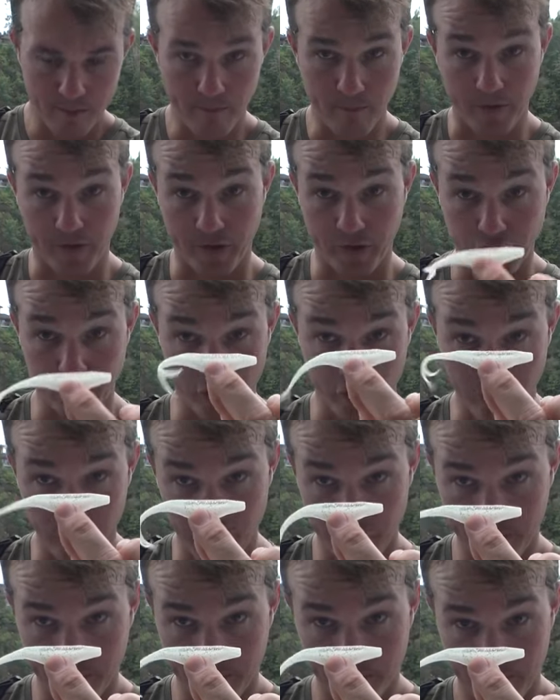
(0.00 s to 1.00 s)
But the
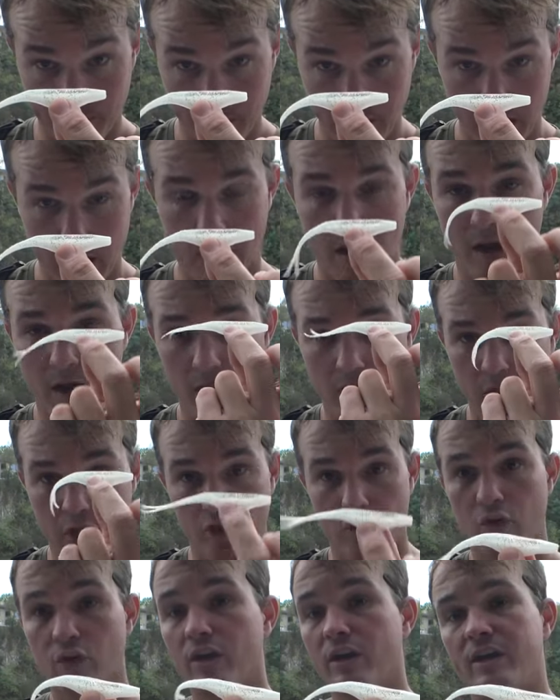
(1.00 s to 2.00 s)
junior,
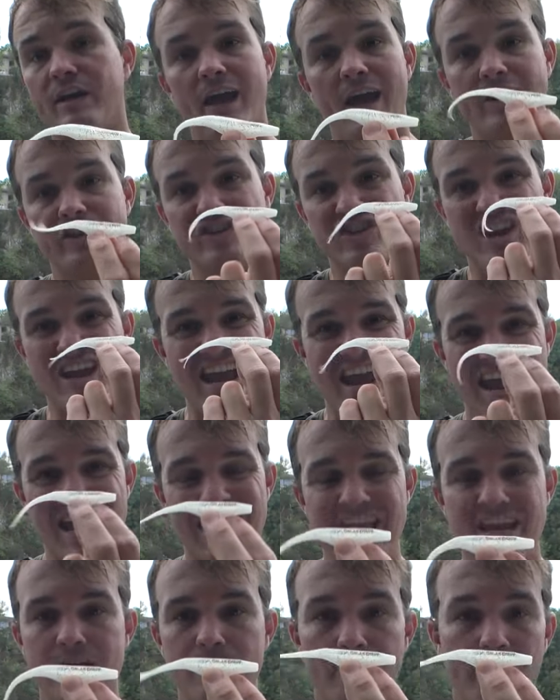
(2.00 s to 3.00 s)
you're going to catch
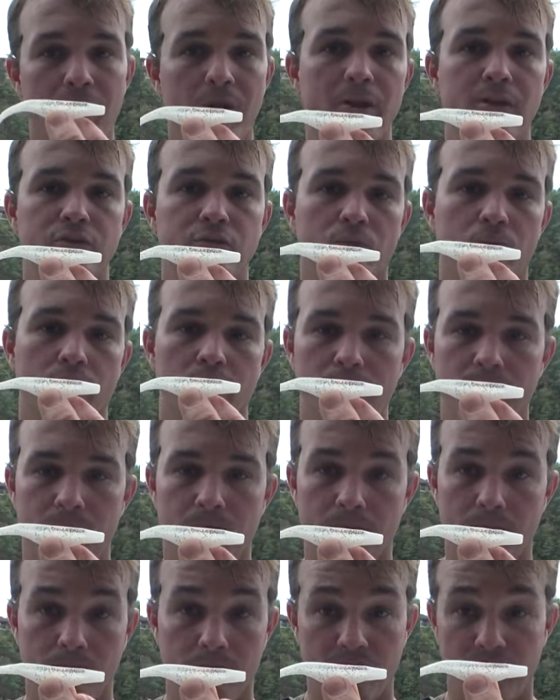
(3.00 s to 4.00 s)
any predatory
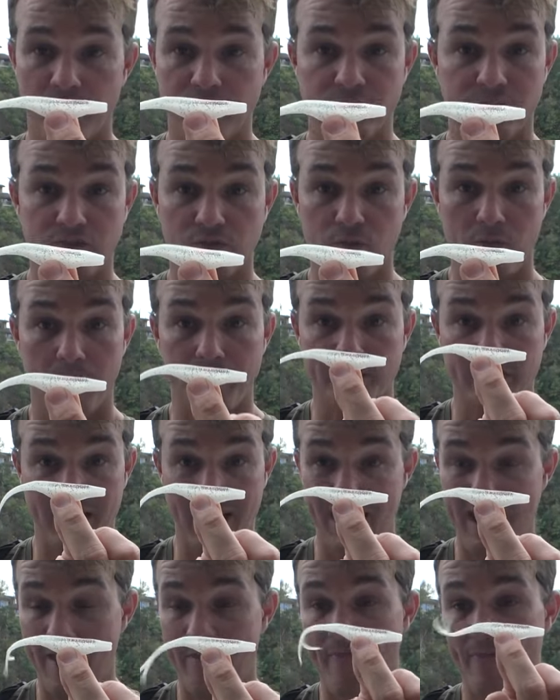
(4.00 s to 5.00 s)
fish that swims
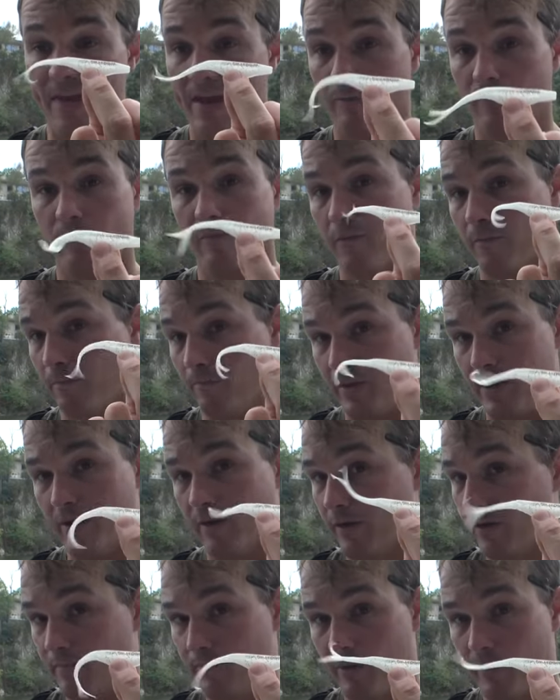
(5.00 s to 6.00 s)
in that river.
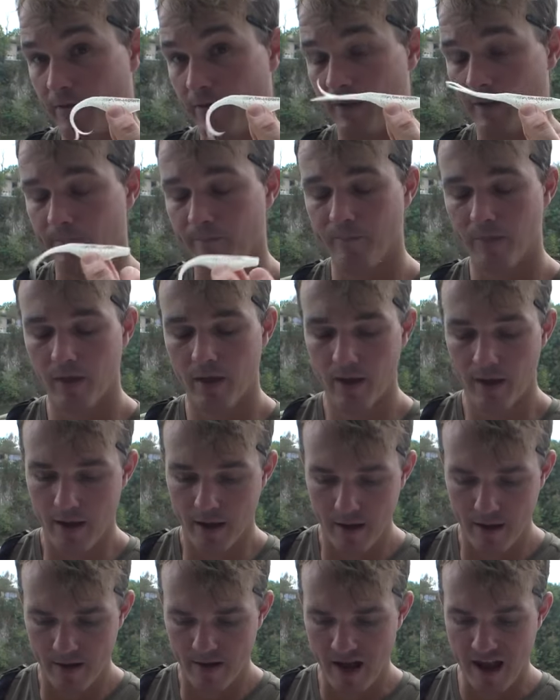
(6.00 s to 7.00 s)
Period, bar none.
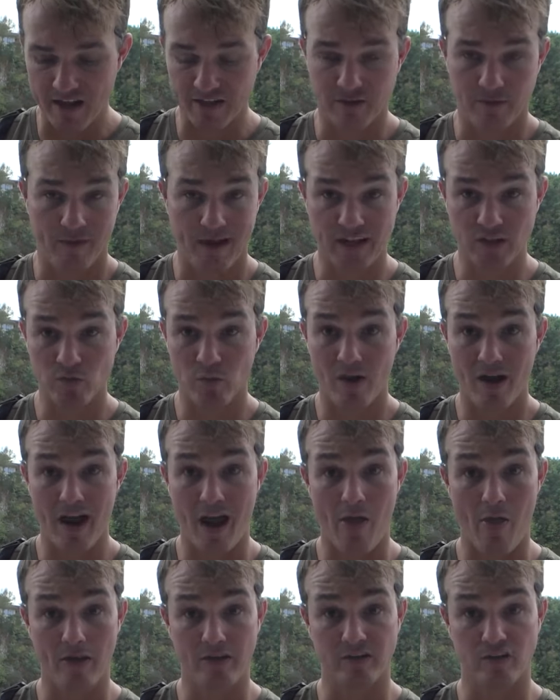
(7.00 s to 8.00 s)
And so that's why
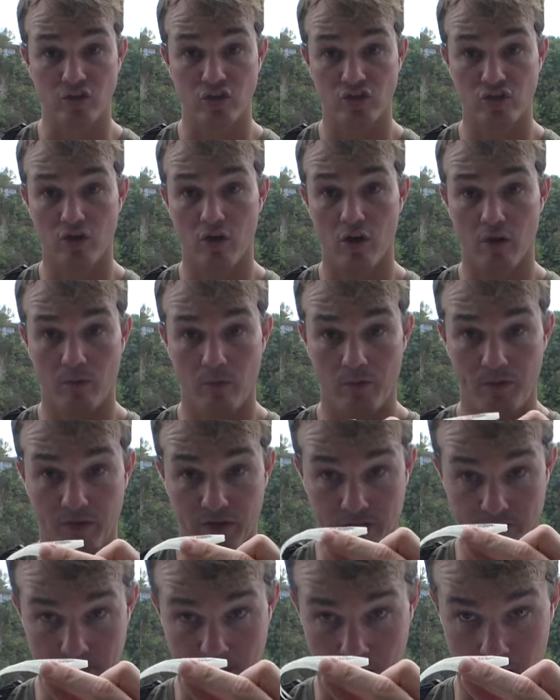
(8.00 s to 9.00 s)
I like to start with the
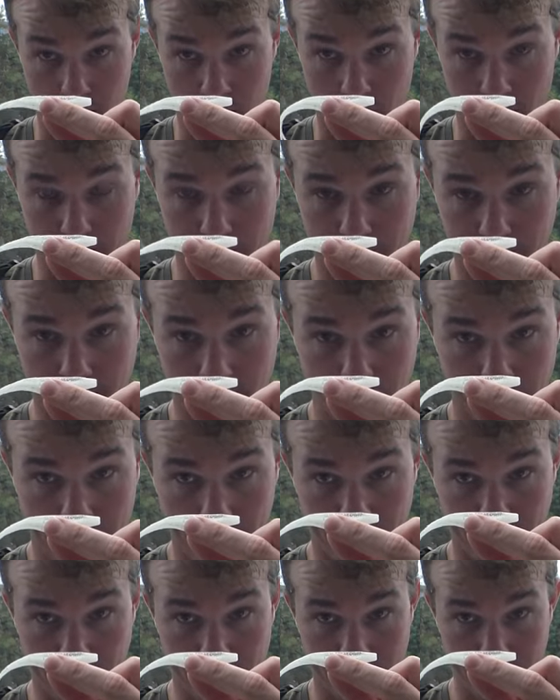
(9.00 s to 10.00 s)
smaller one
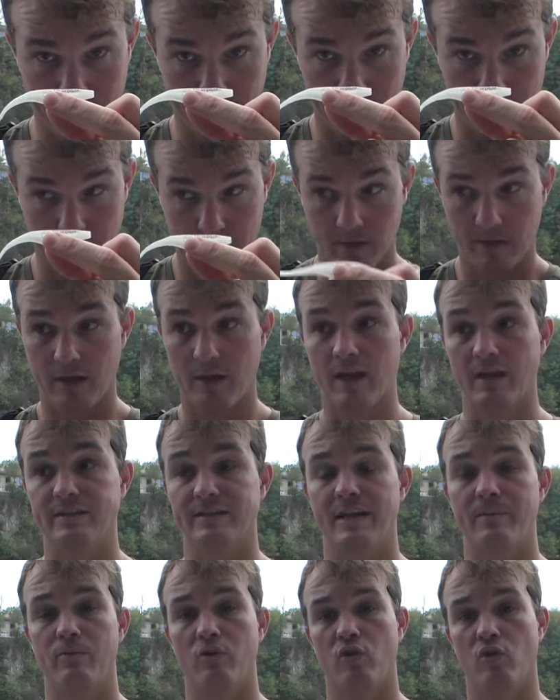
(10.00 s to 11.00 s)
first because
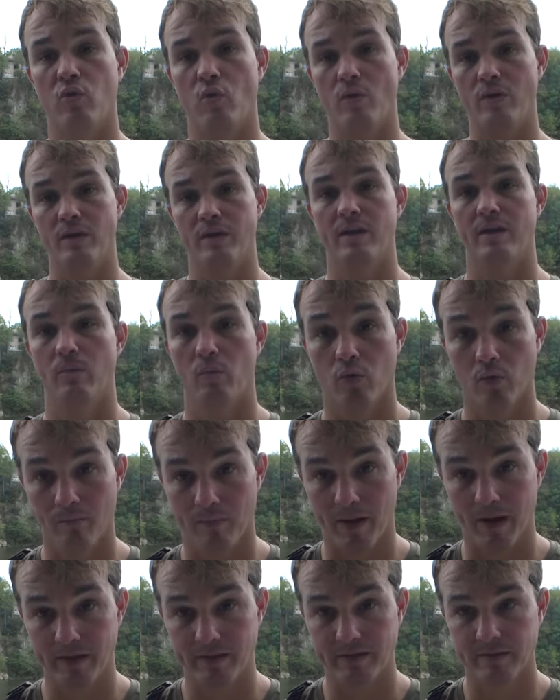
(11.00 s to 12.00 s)
I'm going to get more
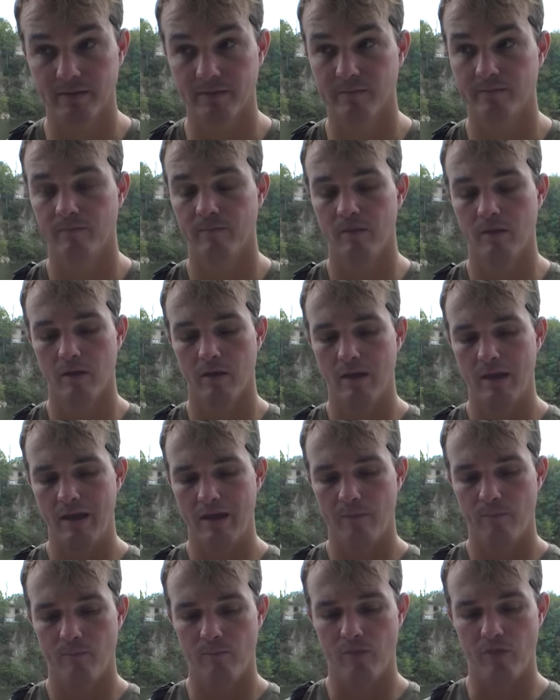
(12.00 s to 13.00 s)
bites.
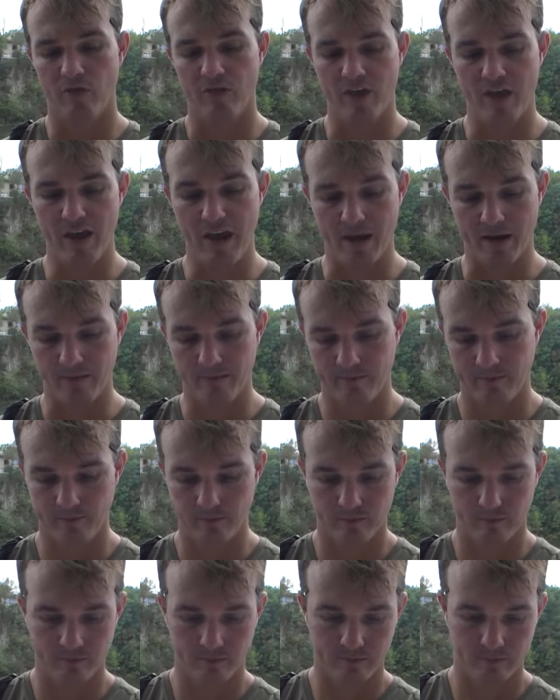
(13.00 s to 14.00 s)
Then
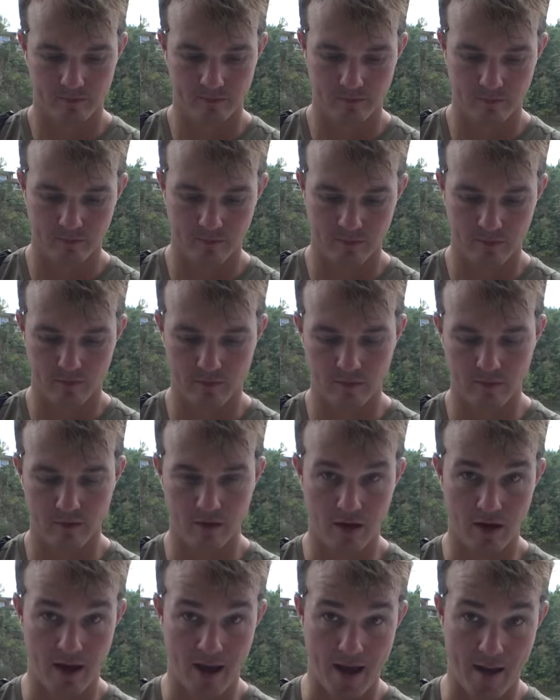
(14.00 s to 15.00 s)

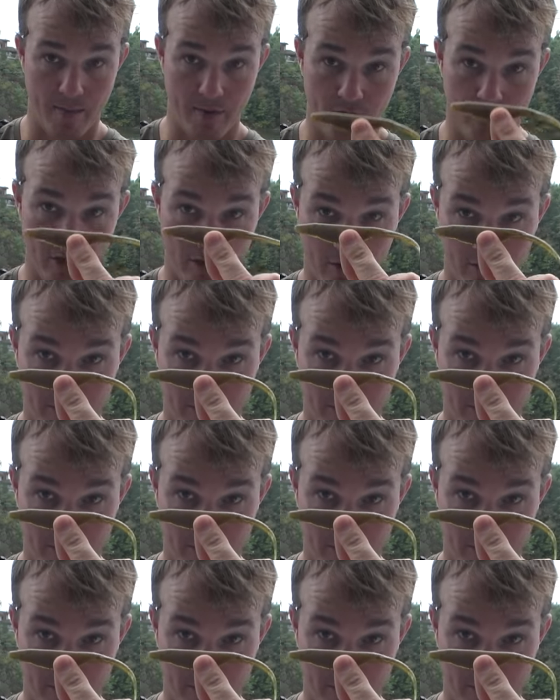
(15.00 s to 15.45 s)
I'm going to go